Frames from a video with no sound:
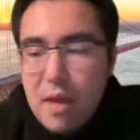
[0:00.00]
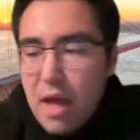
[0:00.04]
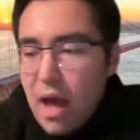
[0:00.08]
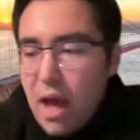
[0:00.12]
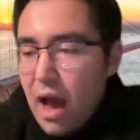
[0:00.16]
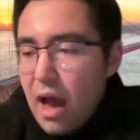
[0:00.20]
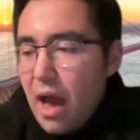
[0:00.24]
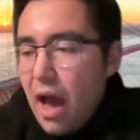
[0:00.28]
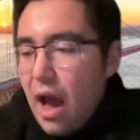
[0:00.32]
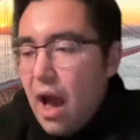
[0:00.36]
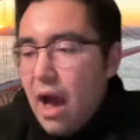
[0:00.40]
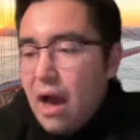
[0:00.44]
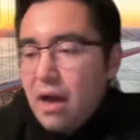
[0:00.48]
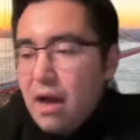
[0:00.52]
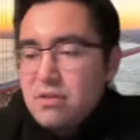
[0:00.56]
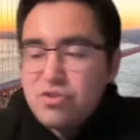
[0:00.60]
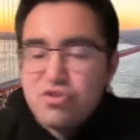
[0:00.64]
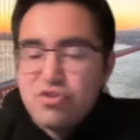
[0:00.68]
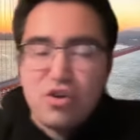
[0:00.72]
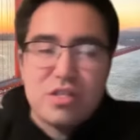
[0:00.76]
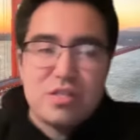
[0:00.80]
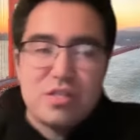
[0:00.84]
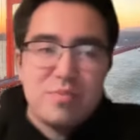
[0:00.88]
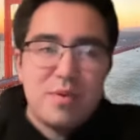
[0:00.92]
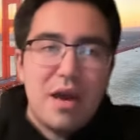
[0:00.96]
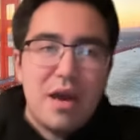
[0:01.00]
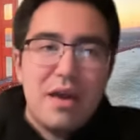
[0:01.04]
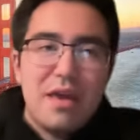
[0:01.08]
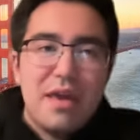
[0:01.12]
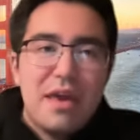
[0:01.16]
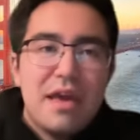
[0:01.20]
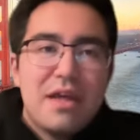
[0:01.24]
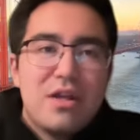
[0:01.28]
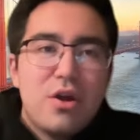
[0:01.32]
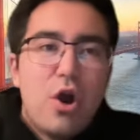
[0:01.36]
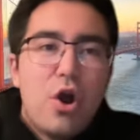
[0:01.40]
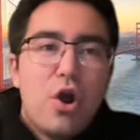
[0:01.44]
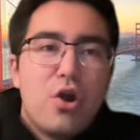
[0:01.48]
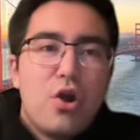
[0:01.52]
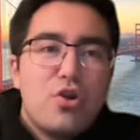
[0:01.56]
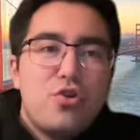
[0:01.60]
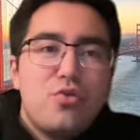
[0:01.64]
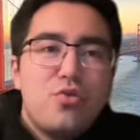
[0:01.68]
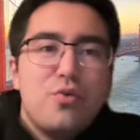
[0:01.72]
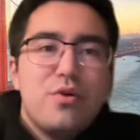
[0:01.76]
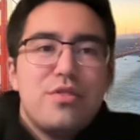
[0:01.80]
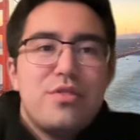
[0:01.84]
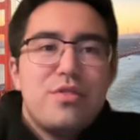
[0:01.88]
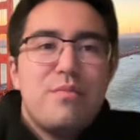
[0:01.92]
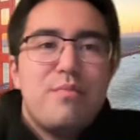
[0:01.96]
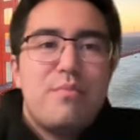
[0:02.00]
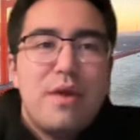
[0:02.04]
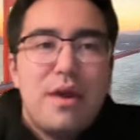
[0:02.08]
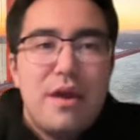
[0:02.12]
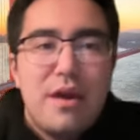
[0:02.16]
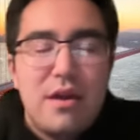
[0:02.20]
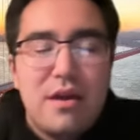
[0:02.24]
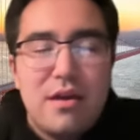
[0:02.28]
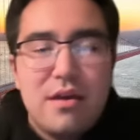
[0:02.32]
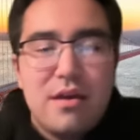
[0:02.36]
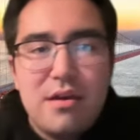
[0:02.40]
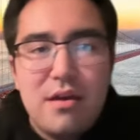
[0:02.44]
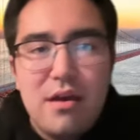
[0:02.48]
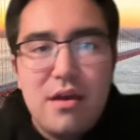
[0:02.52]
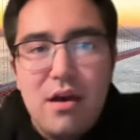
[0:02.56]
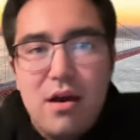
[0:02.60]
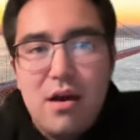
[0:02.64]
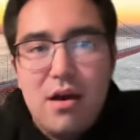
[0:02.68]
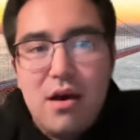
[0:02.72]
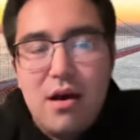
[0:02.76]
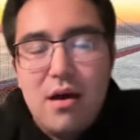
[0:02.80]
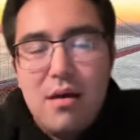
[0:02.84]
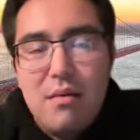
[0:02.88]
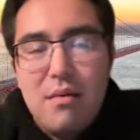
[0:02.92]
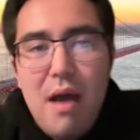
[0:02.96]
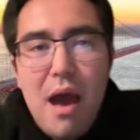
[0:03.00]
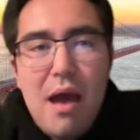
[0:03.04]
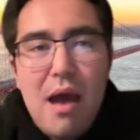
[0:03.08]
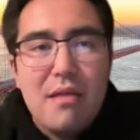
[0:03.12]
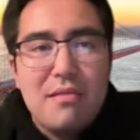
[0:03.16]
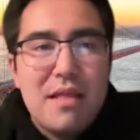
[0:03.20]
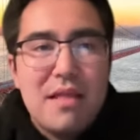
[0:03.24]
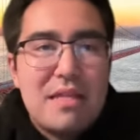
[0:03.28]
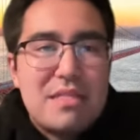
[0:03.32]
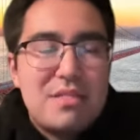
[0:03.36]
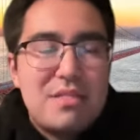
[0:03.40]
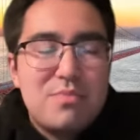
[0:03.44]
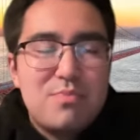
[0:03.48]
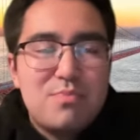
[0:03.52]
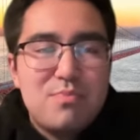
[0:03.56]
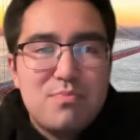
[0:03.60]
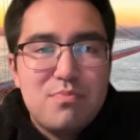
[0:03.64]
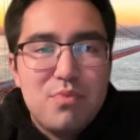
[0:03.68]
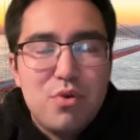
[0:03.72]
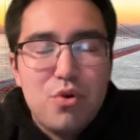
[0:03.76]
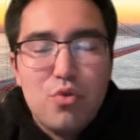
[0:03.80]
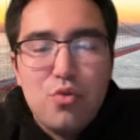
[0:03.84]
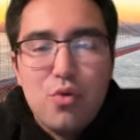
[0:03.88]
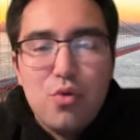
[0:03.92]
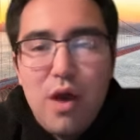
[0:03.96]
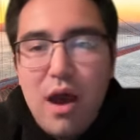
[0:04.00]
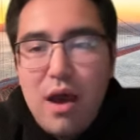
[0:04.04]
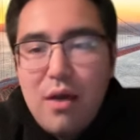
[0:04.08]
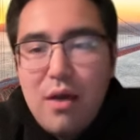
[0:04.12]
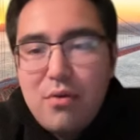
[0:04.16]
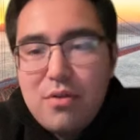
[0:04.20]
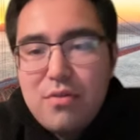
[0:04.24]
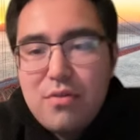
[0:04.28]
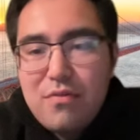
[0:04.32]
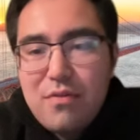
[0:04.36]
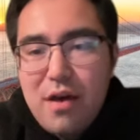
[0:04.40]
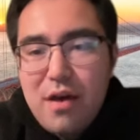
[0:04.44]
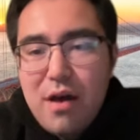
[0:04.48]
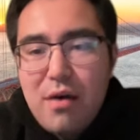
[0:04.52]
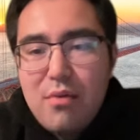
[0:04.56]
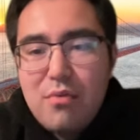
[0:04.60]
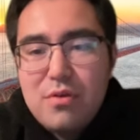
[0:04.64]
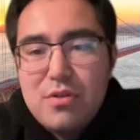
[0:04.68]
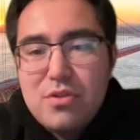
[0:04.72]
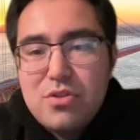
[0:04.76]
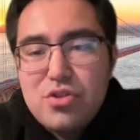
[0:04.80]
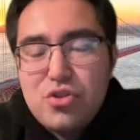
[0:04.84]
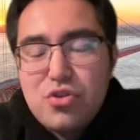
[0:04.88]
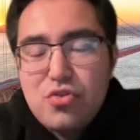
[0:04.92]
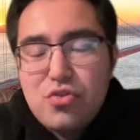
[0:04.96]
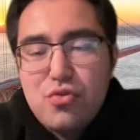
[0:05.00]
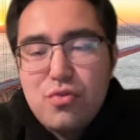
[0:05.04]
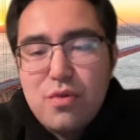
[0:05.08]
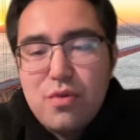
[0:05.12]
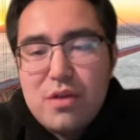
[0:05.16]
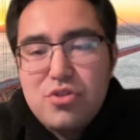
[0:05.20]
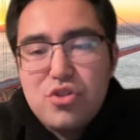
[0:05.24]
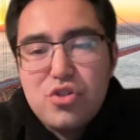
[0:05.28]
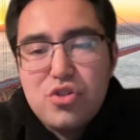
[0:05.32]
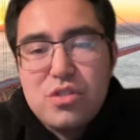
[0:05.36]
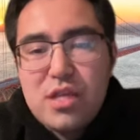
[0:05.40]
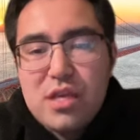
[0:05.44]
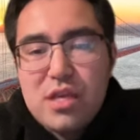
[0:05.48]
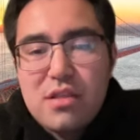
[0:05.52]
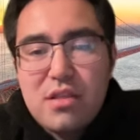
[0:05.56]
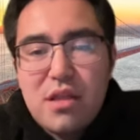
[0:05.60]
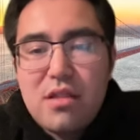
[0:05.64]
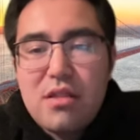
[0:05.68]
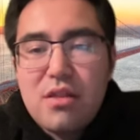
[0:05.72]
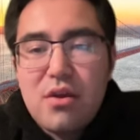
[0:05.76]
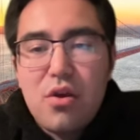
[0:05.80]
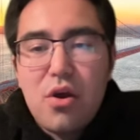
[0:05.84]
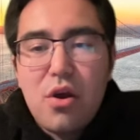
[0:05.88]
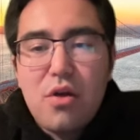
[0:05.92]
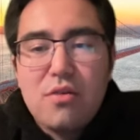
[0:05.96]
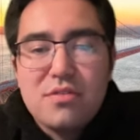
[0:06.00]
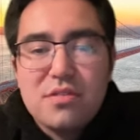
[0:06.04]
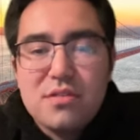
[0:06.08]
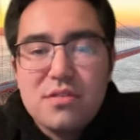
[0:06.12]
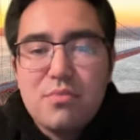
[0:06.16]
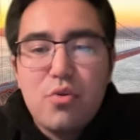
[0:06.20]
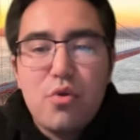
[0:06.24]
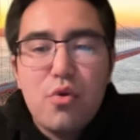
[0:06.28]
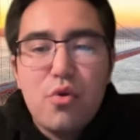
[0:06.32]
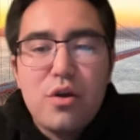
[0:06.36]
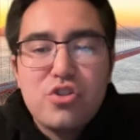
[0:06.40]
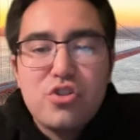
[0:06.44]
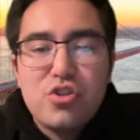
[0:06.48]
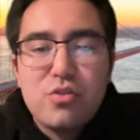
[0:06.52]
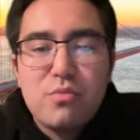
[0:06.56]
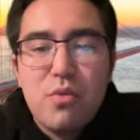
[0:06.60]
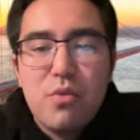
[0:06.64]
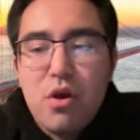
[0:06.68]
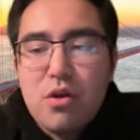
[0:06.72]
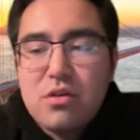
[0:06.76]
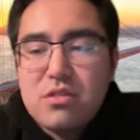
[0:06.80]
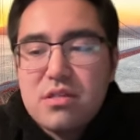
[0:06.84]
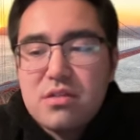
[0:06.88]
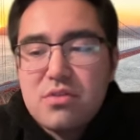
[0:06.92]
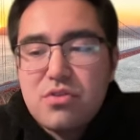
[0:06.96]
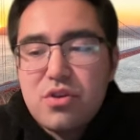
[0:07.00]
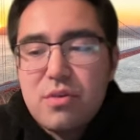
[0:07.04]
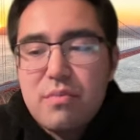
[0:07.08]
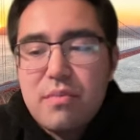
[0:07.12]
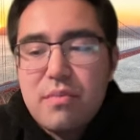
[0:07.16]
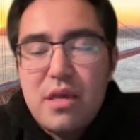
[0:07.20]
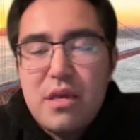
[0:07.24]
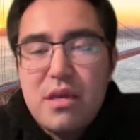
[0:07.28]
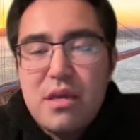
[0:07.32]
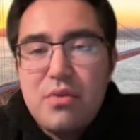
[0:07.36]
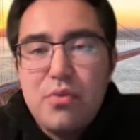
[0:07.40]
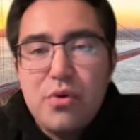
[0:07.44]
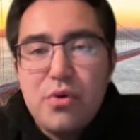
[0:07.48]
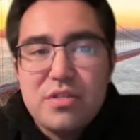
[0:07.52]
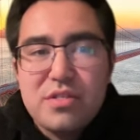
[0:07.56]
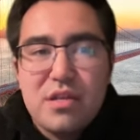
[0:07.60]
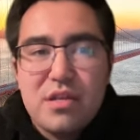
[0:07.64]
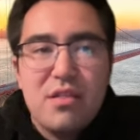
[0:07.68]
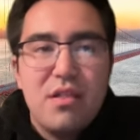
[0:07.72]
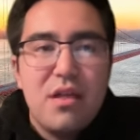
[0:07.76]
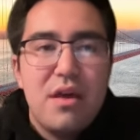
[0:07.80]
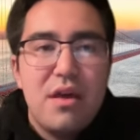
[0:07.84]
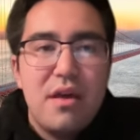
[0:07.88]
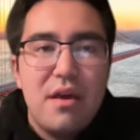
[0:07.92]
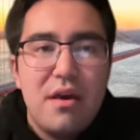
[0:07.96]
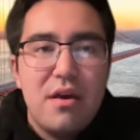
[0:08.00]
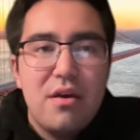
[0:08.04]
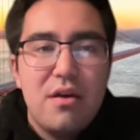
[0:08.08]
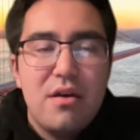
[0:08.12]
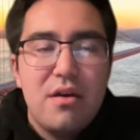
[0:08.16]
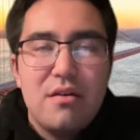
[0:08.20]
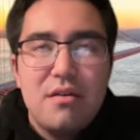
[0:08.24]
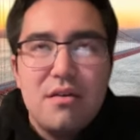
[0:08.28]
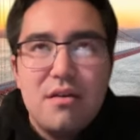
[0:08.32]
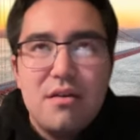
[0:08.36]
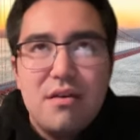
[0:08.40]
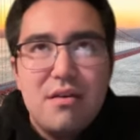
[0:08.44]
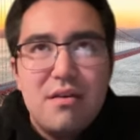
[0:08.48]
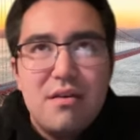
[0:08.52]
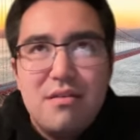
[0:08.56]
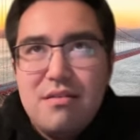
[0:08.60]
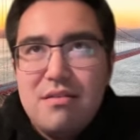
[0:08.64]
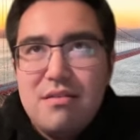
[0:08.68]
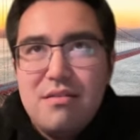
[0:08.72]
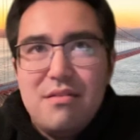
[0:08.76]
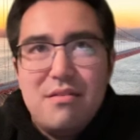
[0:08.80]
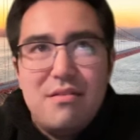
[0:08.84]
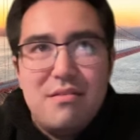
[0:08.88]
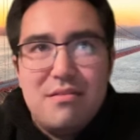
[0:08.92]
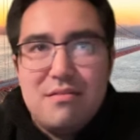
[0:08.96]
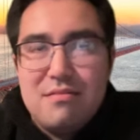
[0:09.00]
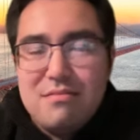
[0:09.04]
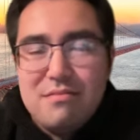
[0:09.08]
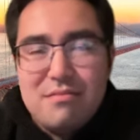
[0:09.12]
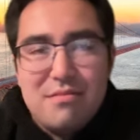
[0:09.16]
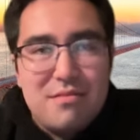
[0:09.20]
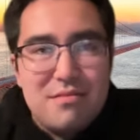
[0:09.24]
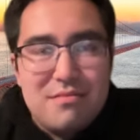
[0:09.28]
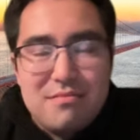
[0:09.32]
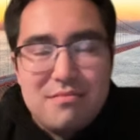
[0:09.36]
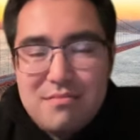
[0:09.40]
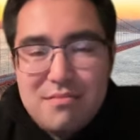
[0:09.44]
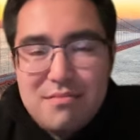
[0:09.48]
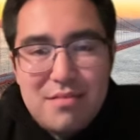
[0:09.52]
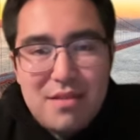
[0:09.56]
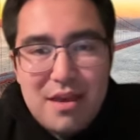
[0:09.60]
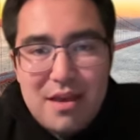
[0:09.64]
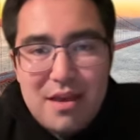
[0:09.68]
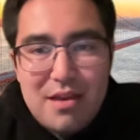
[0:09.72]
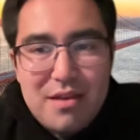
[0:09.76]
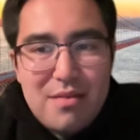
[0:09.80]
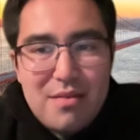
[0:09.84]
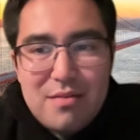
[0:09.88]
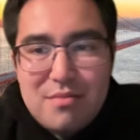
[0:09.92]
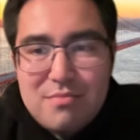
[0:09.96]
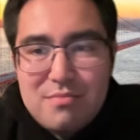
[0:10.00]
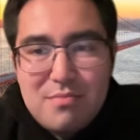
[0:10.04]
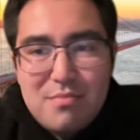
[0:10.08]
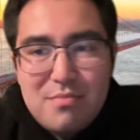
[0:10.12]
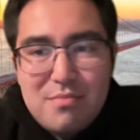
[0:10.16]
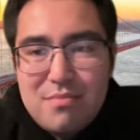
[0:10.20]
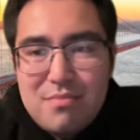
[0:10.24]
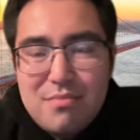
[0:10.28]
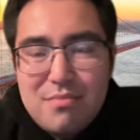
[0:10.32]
I mean, I trust me, I can't argue with the pick. Um, I, that's yeah. who I would have gone with too. I just think that there are some question marks, and to me, he wasn't like a like a